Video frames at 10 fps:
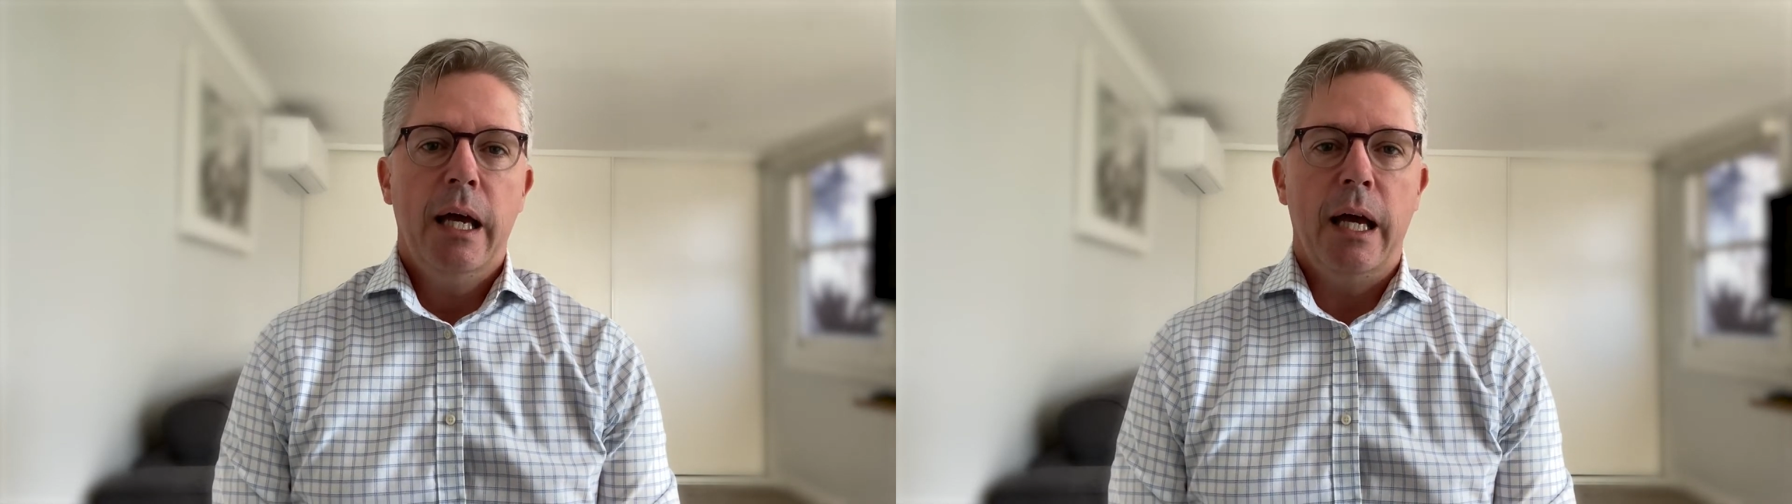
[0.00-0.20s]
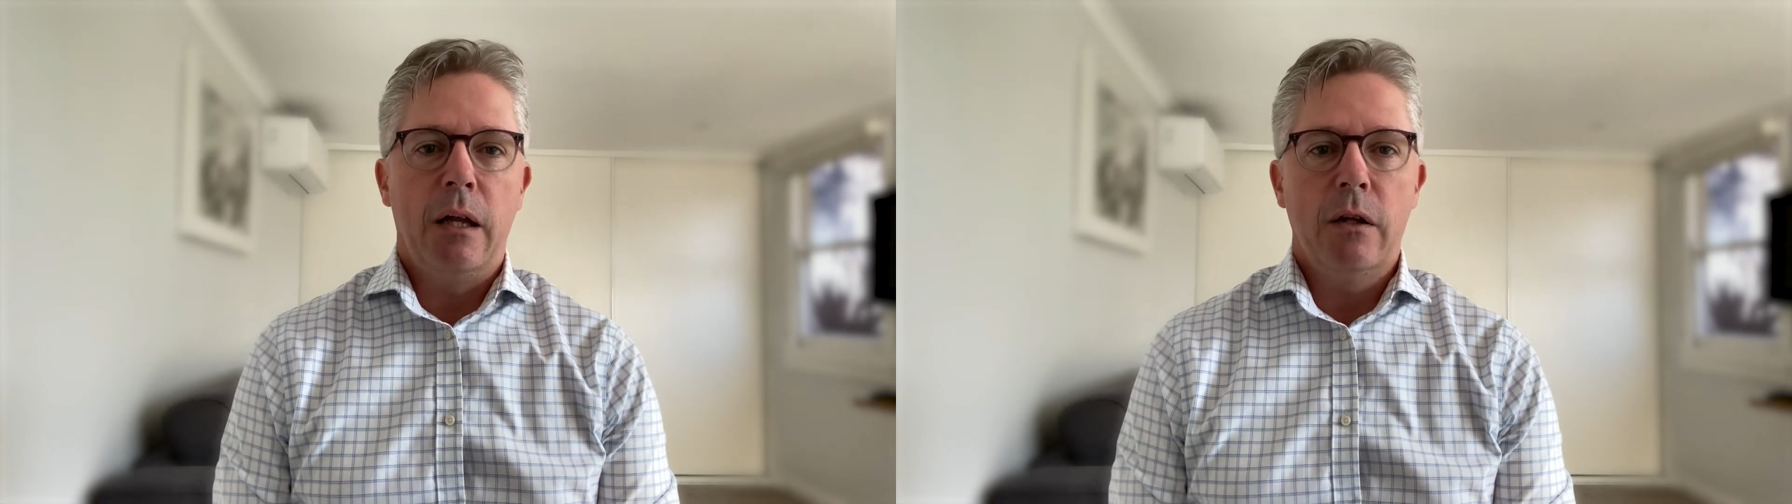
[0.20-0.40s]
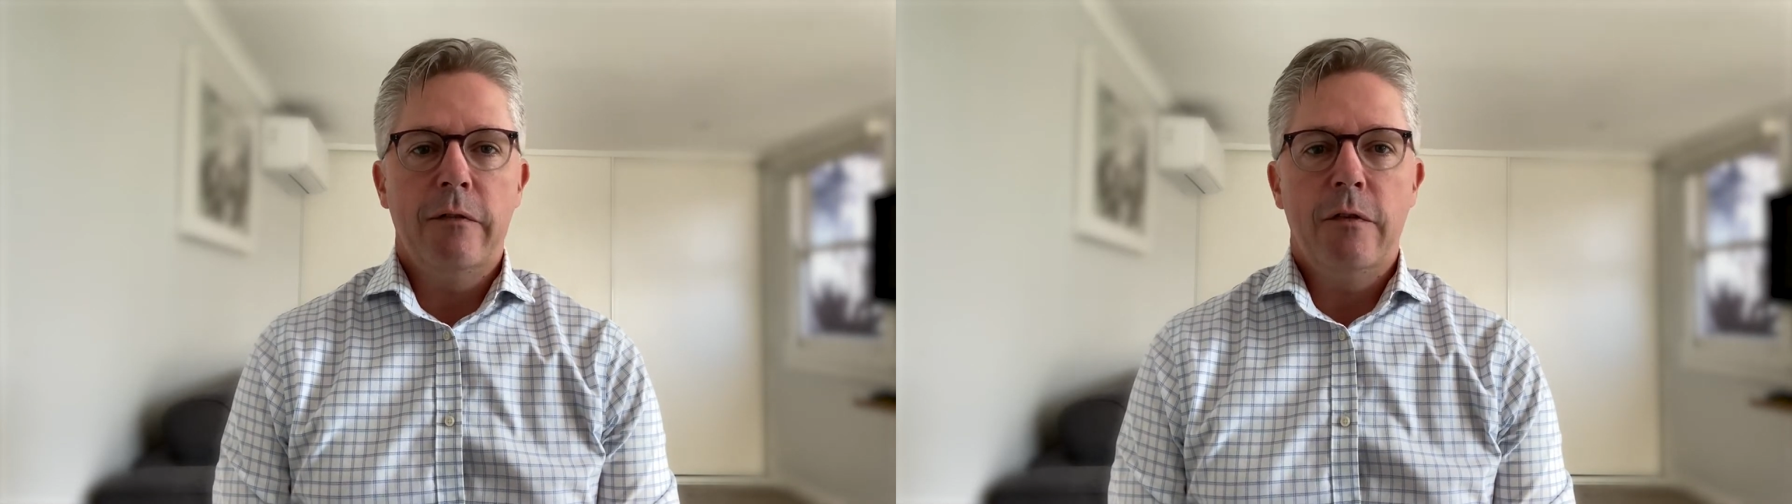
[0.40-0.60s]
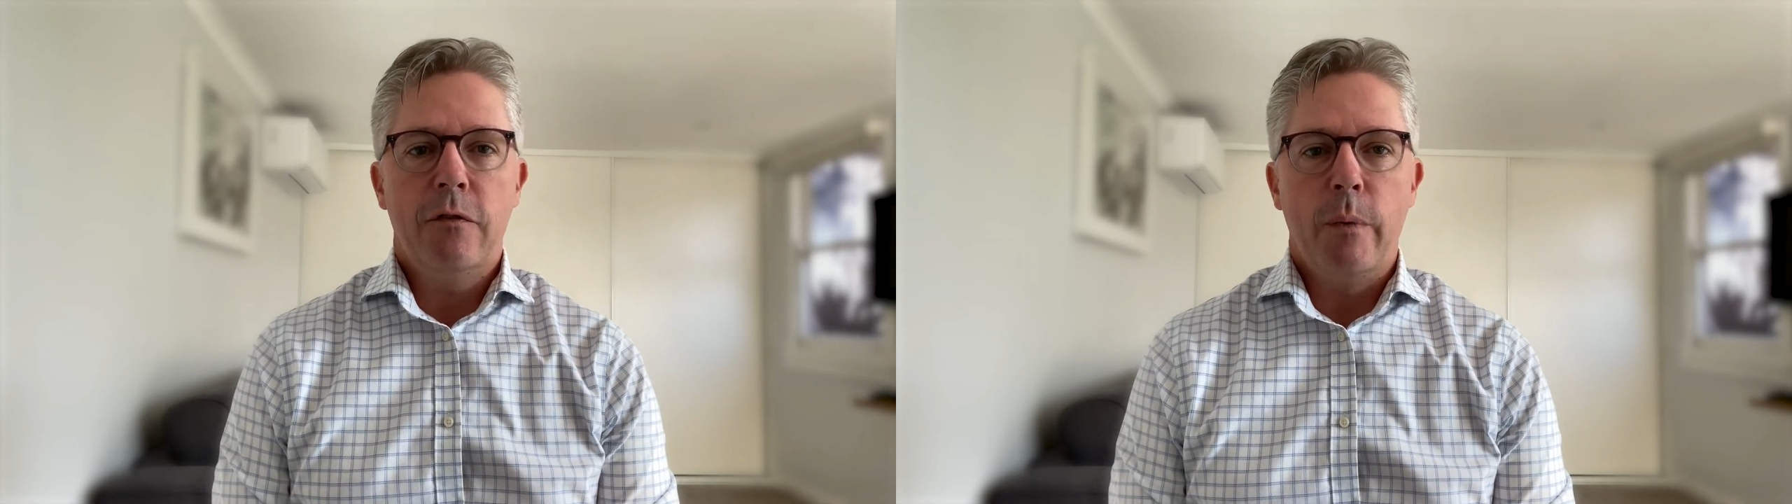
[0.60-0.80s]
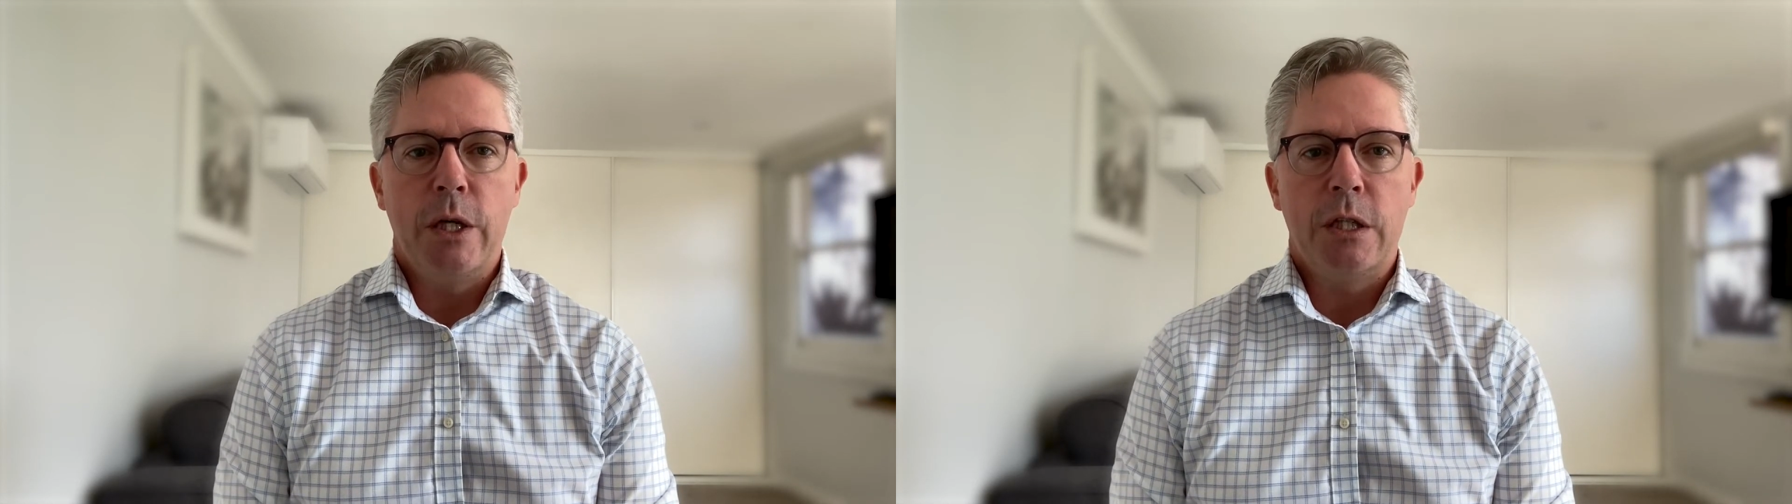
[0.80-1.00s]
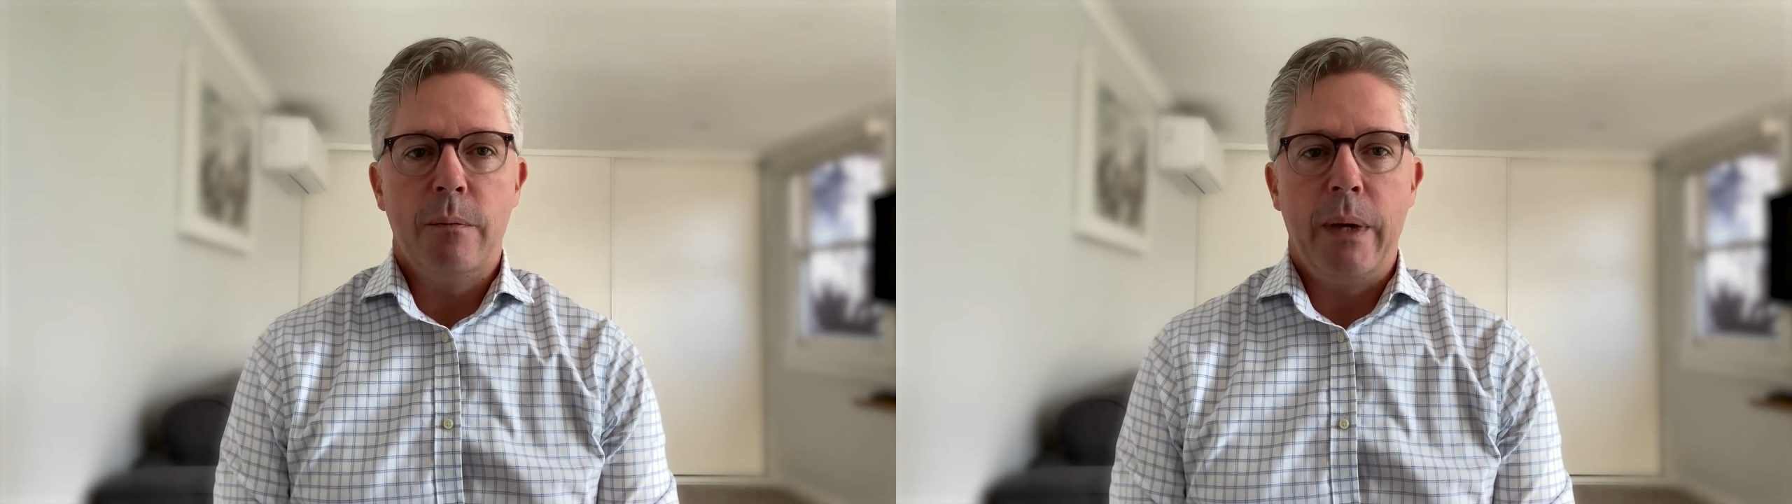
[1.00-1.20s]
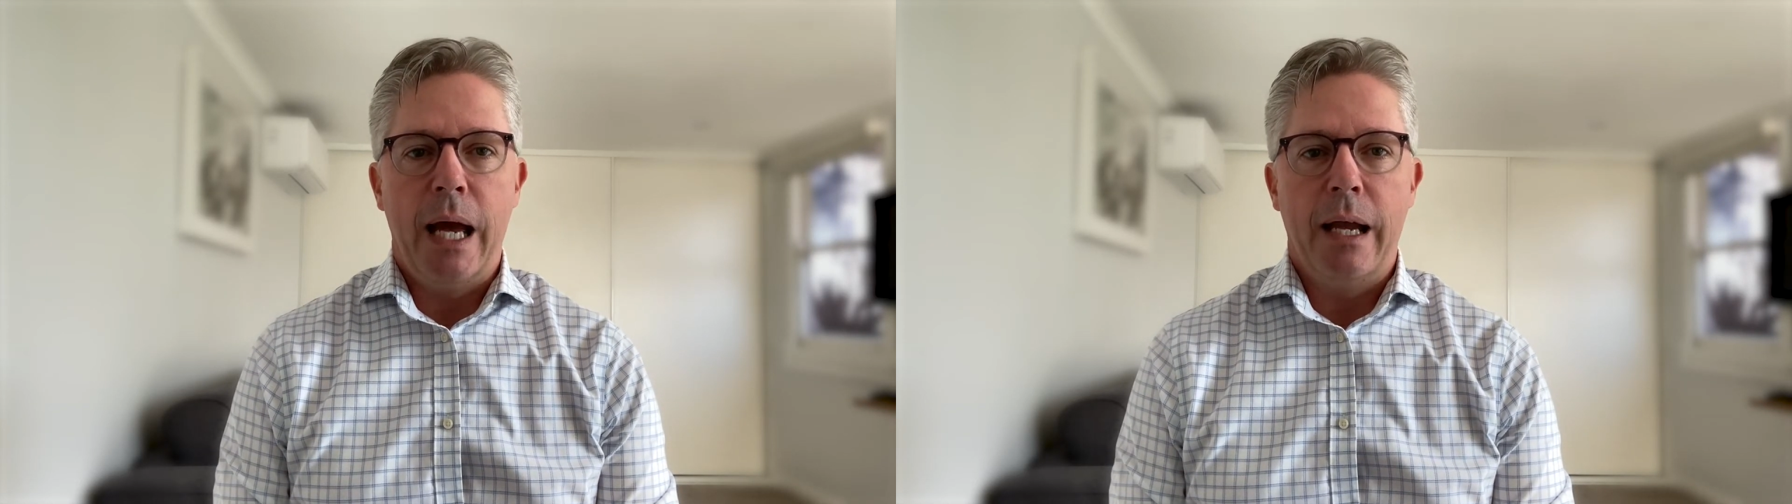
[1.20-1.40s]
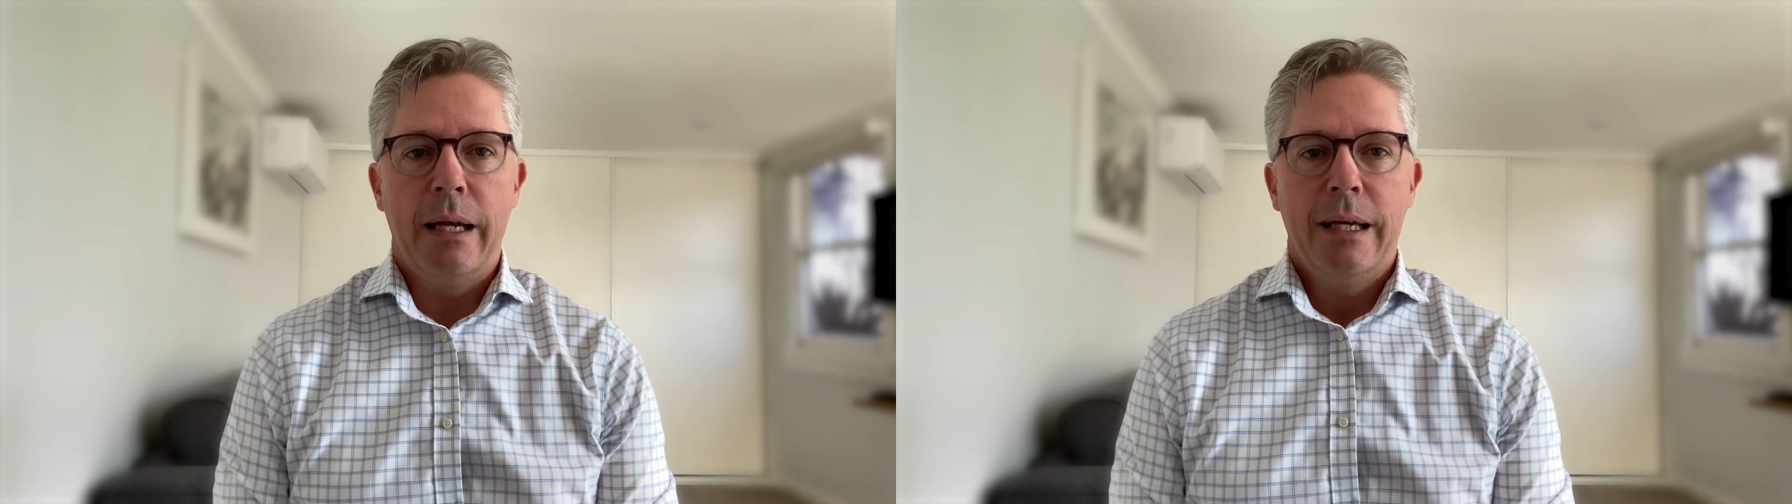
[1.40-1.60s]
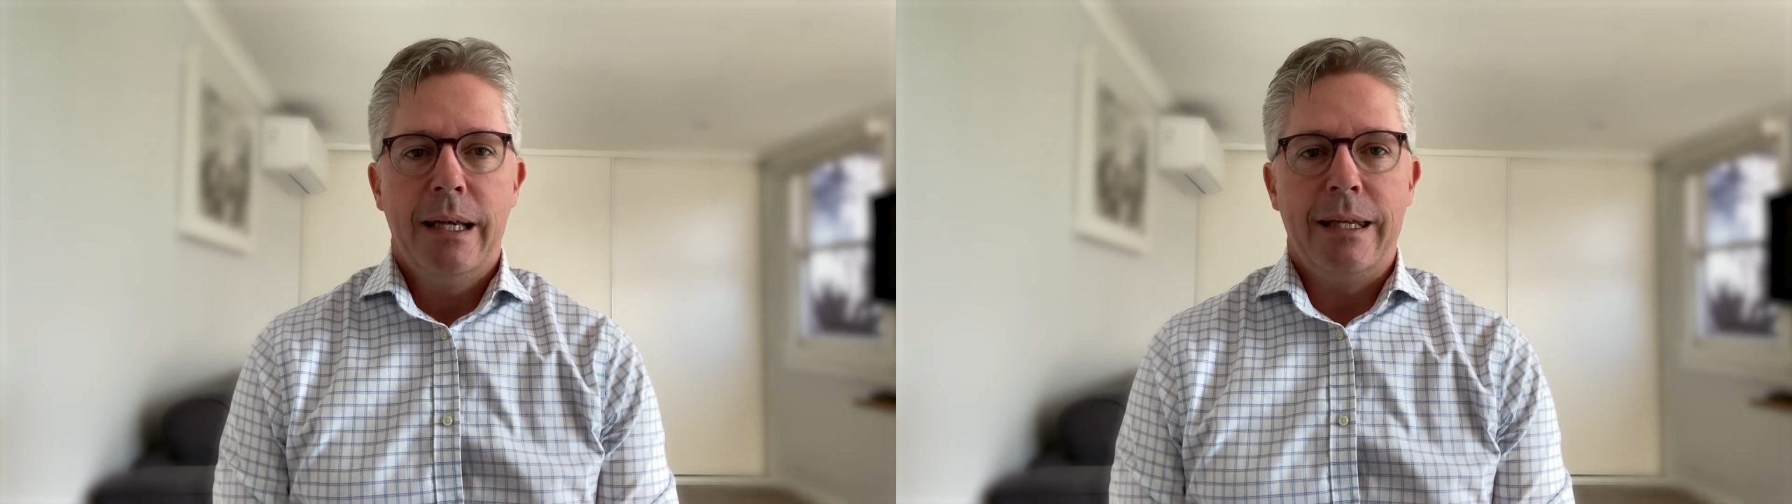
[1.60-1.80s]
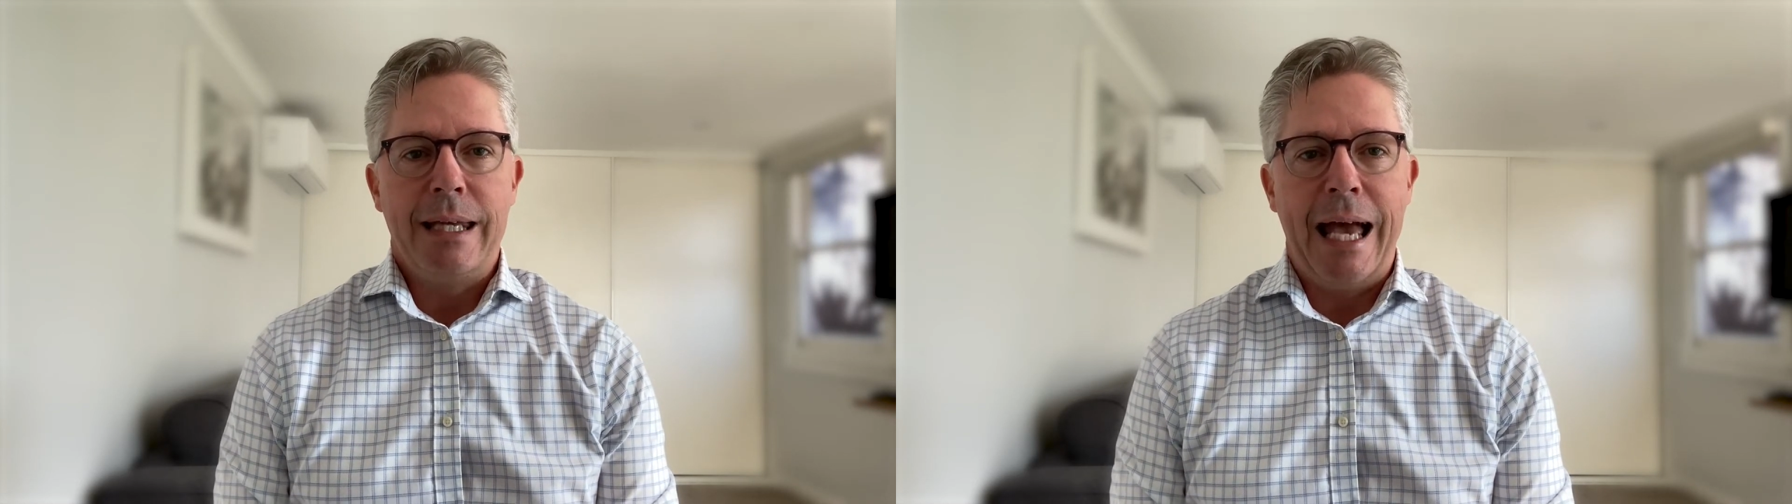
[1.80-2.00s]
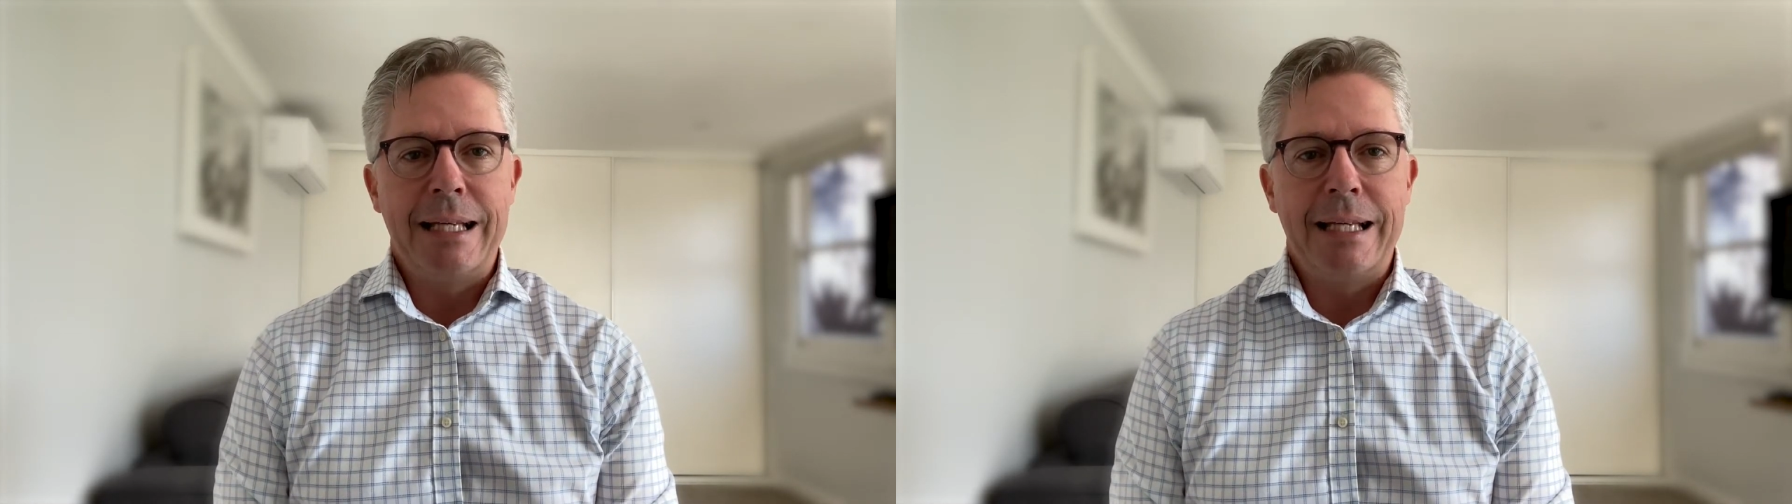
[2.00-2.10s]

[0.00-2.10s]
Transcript: and a lot of information about the